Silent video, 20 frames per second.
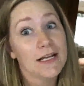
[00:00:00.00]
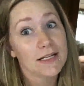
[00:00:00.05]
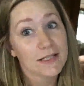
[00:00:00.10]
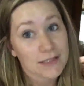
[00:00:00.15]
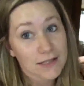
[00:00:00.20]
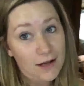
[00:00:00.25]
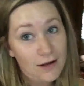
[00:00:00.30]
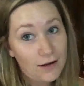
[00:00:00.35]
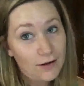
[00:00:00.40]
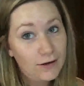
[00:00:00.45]

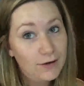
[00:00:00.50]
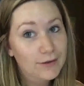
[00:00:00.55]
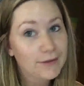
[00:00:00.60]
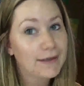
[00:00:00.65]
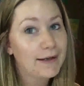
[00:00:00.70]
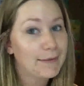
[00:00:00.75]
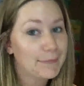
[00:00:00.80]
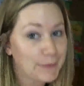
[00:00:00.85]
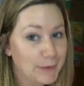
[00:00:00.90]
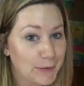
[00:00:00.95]
So
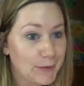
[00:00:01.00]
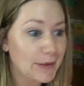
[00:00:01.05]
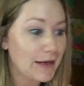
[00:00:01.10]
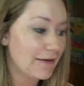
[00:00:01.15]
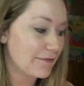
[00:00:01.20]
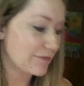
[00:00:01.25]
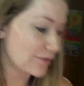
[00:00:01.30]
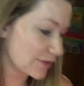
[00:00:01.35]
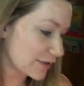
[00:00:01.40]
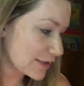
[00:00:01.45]
I'm going
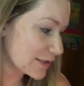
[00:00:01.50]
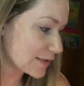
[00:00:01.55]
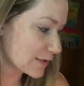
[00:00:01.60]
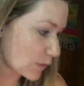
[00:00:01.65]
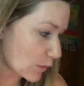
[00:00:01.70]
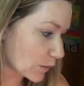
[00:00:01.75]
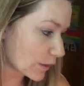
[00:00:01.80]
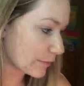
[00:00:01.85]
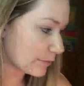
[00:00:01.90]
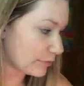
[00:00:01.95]
after the
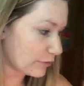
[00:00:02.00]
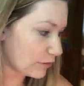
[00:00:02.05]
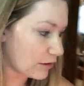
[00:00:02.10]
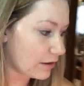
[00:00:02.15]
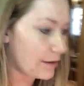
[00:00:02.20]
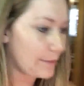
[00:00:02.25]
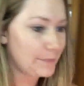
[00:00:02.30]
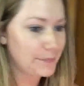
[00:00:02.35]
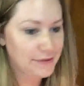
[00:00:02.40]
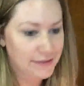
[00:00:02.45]
soda
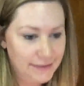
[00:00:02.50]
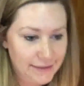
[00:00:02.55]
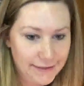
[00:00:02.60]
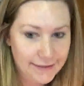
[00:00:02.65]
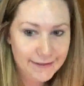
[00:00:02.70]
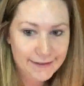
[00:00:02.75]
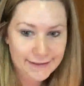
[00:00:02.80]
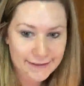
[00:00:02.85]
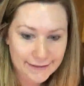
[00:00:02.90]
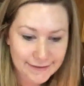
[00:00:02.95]
pop,
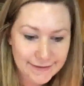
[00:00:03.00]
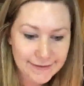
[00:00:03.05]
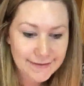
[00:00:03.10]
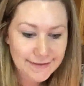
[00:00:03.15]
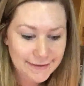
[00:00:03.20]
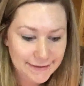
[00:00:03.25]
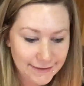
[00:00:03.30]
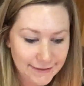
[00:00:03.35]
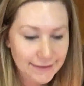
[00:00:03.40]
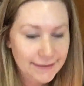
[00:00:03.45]
yeah,
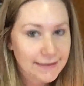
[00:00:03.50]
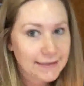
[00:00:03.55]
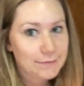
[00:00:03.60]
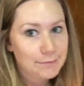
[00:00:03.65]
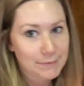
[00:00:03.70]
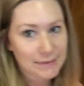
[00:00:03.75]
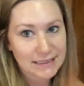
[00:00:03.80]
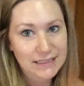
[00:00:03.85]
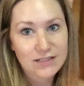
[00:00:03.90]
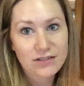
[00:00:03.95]

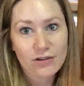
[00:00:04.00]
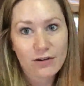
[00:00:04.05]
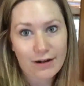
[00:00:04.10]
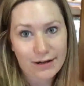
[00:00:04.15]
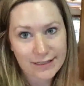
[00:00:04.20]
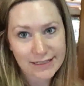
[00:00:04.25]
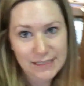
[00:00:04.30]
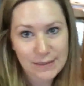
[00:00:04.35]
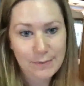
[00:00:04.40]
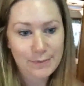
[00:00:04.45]
my
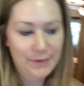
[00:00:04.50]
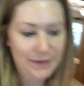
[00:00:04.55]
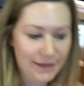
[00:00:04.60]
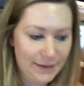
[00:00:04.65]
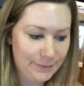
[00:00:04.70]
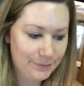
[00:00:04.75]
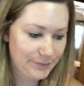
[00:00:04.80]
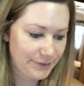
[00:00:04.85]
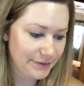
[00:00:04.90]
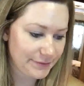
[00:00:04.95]
Dr.
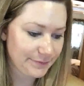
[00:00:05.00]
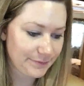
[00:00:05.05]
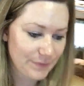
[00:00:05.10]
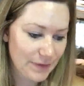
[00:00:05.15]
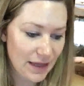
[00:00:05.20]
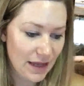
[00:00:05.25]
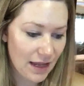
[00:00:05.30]
Pepper.